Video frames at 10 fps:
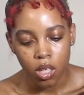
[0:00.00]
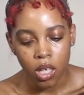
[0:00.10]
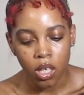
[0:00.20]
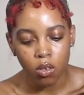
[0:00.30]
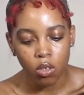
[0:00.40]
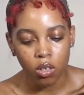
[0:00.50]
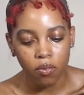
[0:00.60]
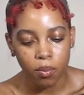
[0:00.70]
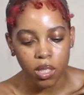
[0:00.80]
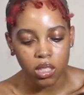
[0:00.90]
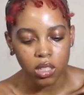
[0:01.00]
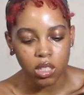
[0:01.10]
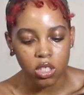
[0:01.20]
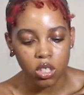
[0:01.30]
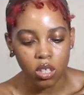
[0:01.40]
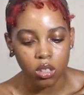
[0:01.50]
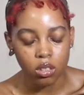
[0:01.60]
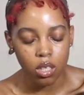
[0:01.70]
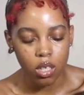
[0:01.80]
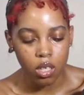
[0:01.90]
in order for me to see certain
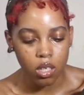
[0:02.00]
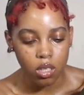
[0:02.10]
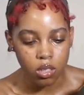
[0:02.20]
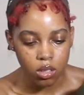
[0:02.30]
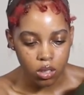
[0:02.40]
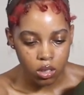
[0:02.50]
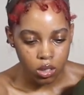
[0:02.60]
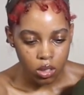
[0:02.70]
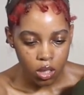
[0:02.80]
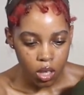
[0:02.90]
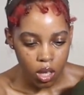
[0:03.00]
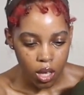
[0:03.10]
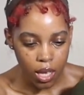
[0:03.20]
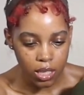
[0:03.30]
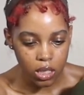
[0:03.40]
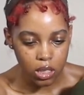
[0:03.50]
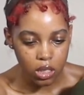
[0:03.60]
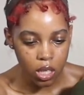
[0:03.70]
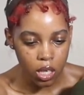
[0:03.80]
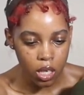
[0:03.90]
things, and to
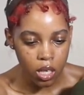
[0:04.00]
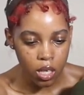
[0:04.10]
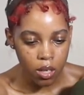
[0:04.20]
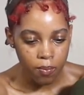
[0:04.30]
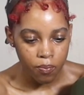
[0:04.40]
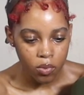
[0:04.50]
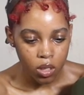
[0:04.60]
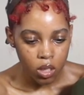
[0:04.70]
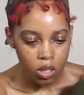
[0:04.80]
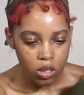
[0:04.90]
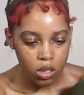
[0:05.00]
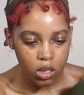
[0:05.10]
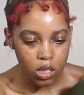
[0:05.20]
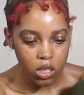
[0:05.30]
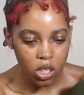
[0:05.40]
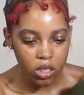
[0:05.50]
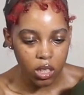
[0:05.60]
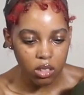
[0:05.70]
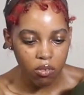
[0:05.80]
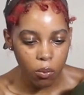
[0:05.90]
see certain
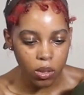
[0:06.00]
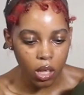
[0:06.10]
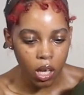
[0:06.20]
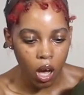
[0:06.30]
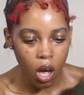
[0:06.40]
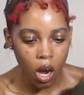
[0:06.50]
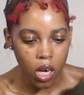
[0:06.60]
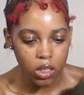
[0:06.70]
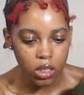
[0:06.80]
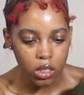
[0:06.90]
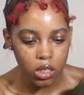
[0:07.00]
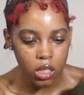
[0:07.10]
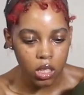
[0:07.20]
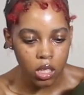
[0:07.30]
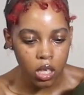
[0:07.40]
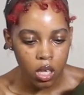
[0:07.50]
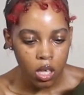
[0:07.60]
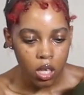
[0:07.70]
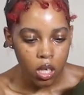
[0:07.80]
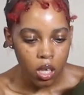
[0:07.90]
things for what they are, to see
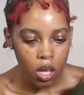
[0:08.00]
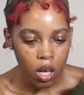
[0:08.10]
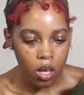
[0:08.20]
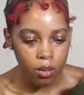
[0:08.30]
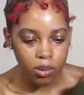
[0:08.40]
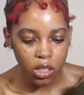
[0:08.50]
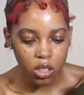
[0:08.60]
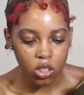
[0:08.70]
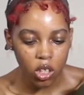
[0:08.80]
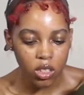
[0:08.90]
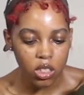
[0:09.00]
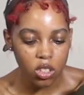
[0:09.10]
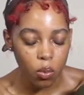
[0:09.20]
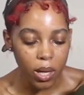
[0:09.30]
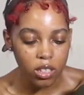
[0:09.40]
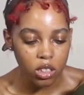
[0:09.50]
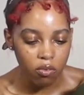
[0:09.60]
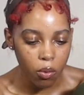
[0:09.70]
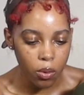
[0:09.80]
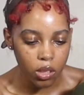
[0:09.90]
certain situations
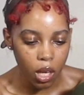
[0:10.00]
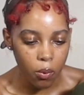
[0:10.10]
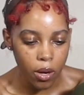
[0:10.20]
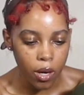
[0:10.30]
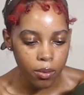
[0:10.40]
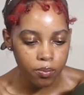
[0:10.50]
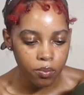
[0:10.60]
for what they were.